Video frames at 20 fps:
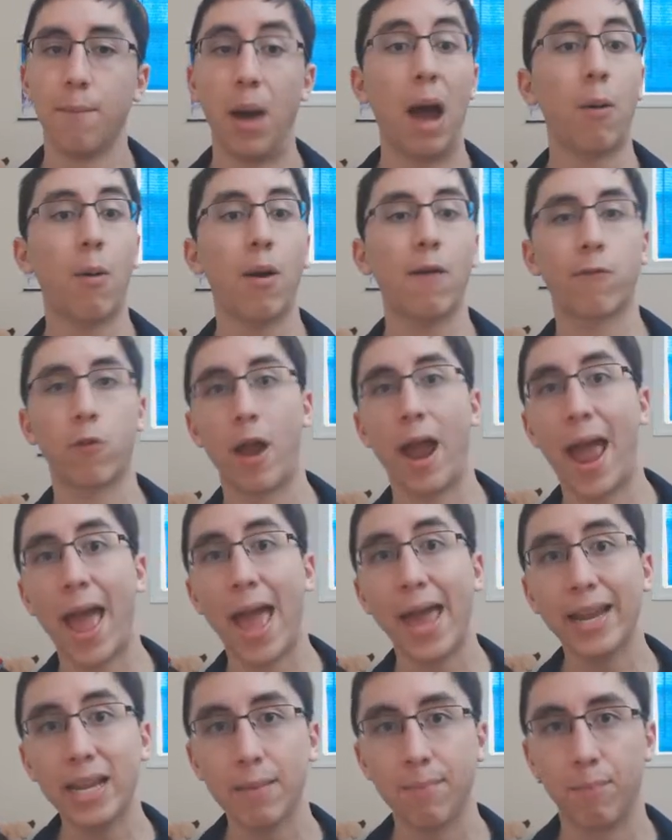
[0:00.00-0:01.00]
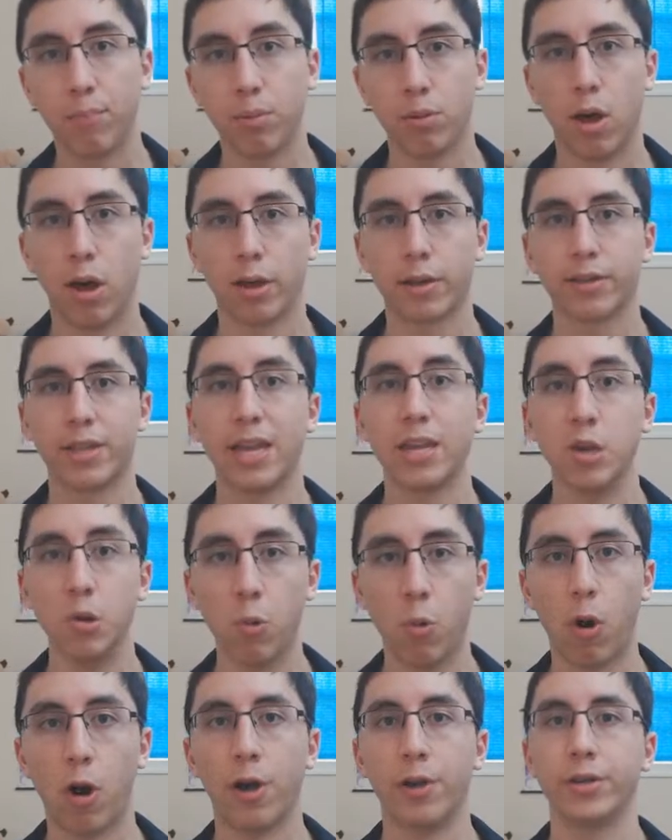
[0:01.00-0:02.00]
However, any block that
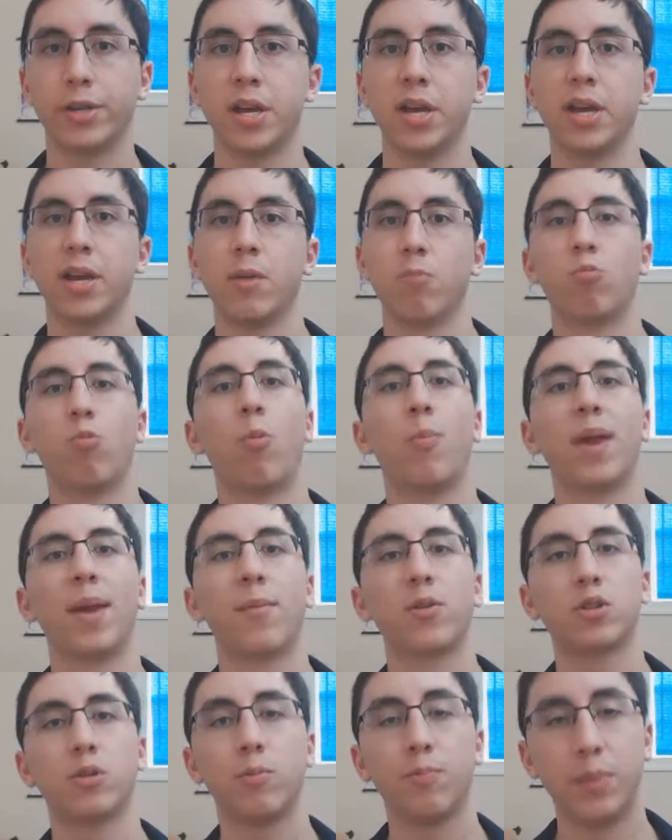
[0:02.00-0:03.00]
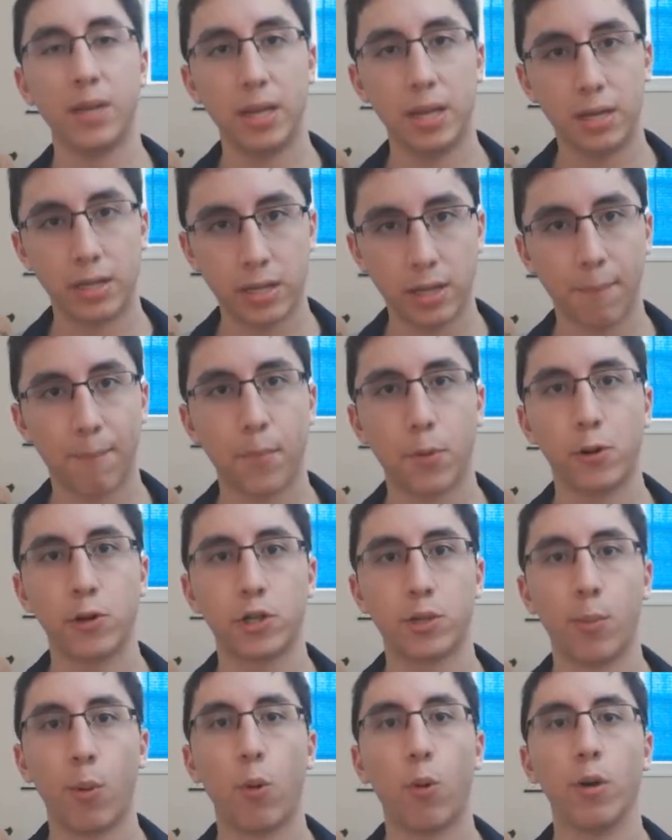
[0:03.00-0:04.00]
you want will be able to be
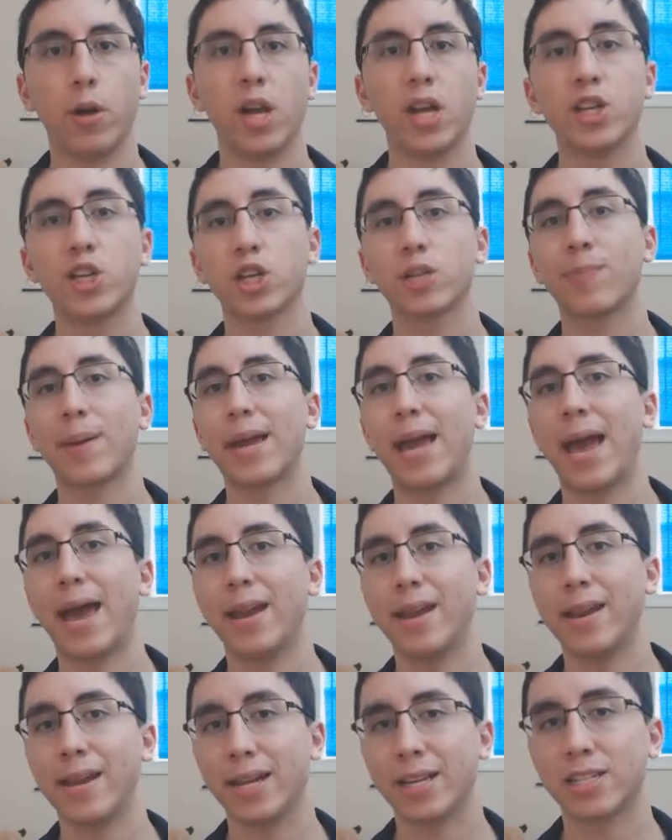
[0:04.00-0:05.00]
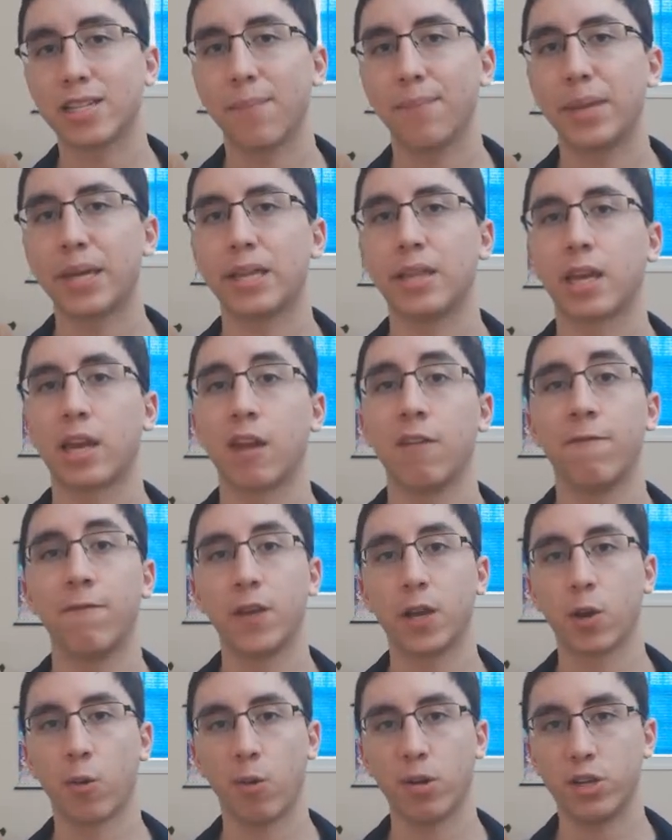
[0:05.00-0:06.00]
submergible just by editing something in the
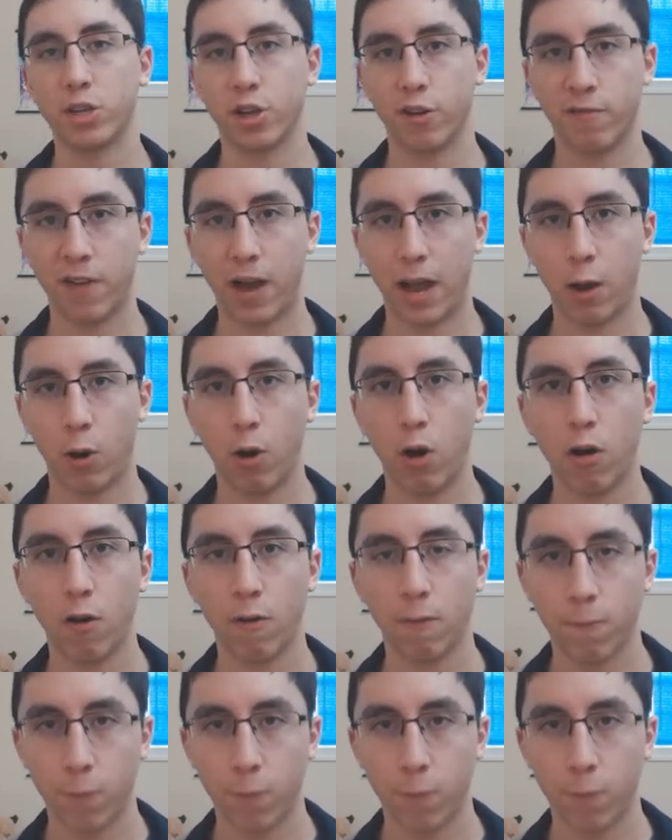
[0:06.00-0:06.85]
configuration file